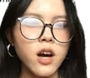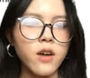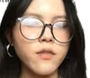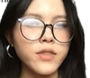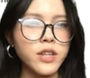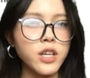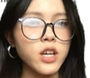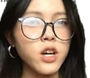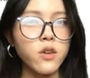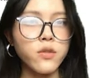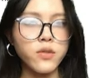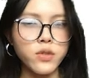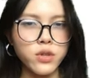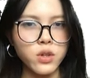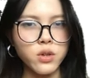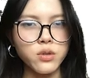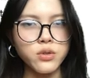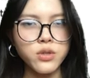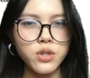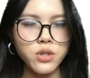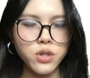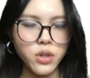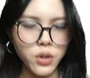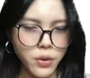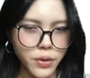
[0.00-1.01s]
of the overall
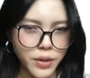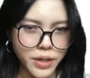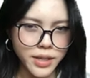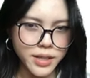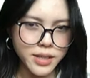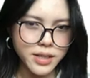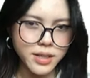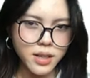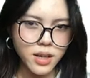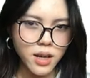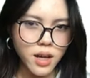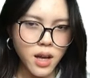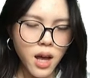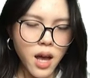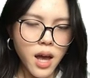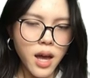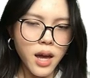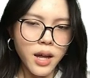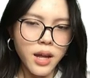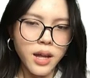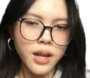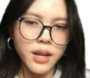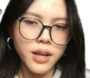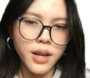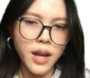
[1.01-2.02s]
stories.
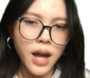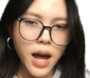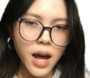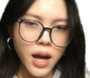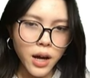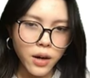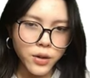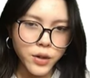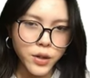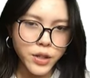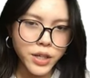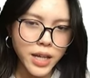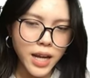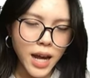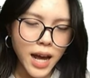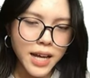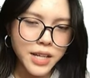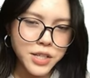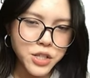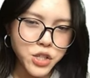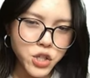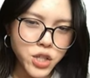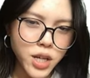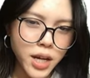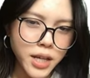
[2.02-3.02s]
Now you can
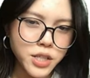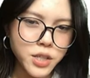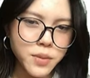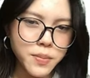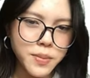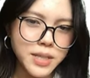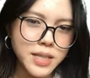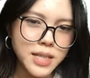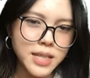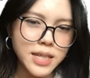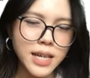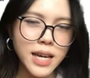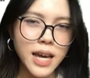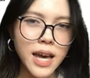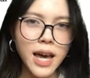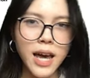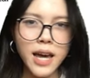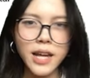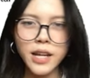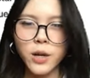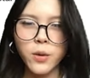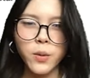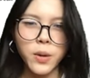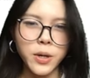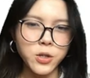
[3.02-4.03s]
ask ChatGPT
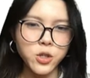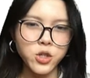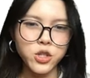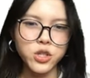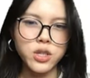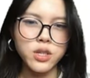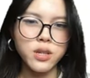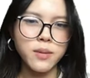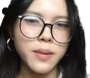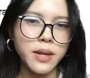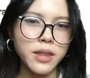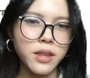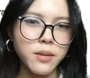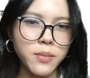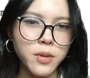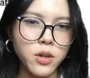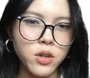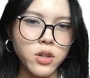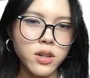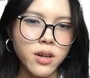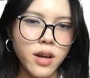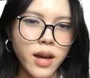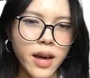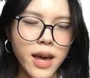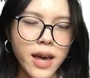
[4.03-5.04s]
any question about the
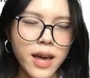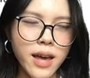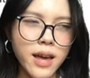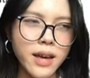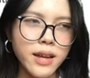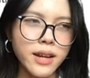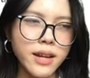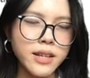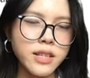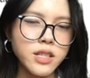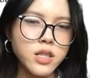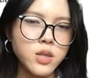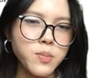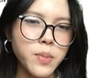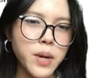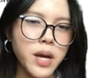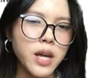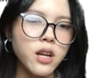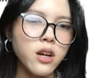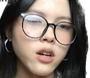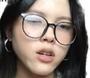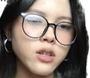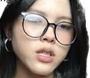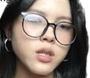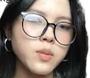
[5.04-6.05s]
book and
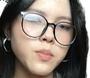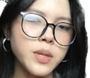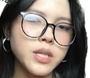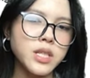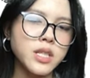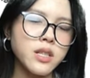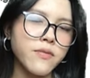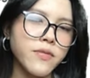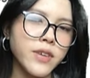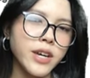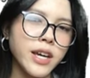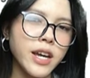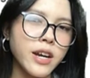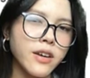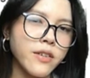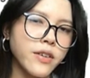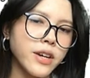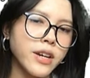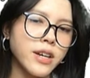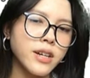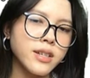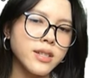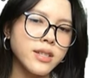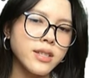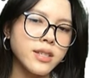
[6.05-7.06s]
expand on specific
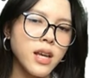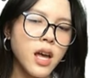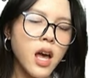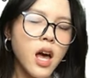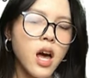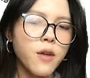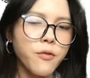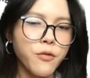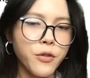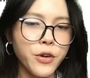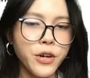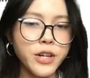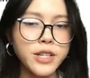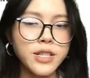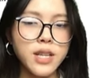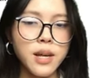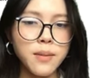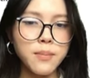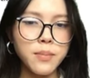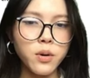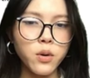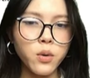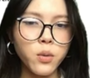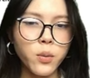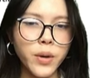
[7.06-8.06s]
areas. For
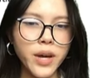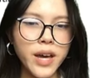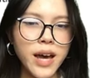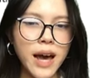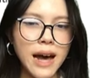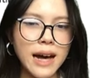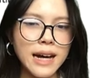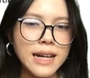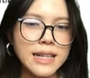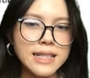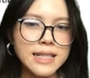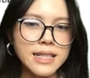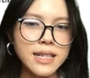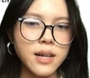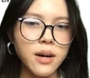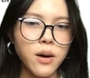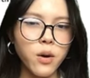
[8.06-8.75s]
example, we ask,